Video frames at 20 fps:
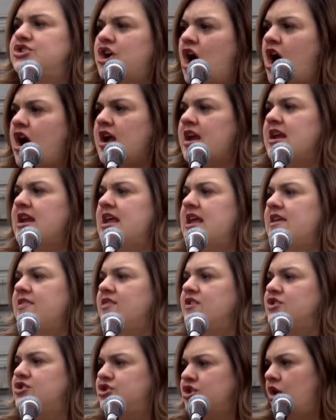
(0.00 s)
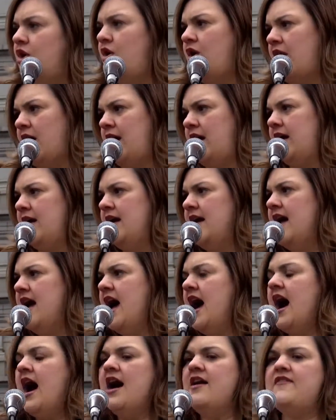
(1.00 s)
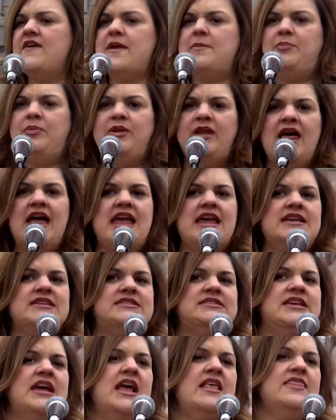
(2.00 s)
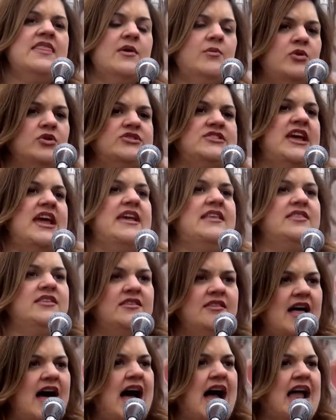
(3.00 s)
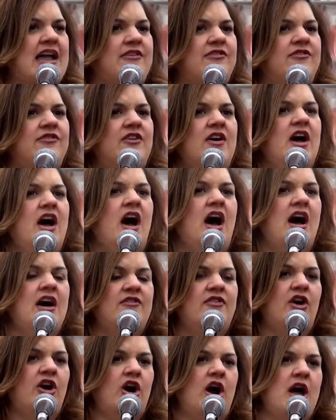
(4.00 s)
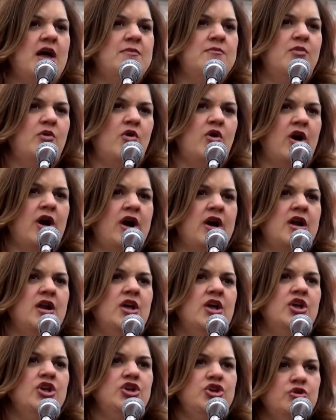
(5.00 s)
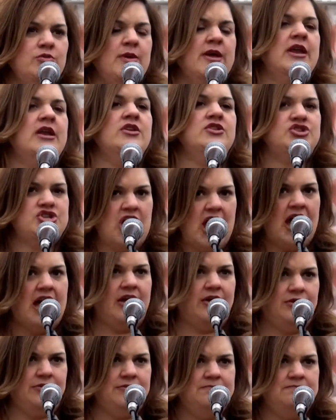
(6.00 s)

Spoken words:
darkening the door of a place that will take the life of her unborn human child.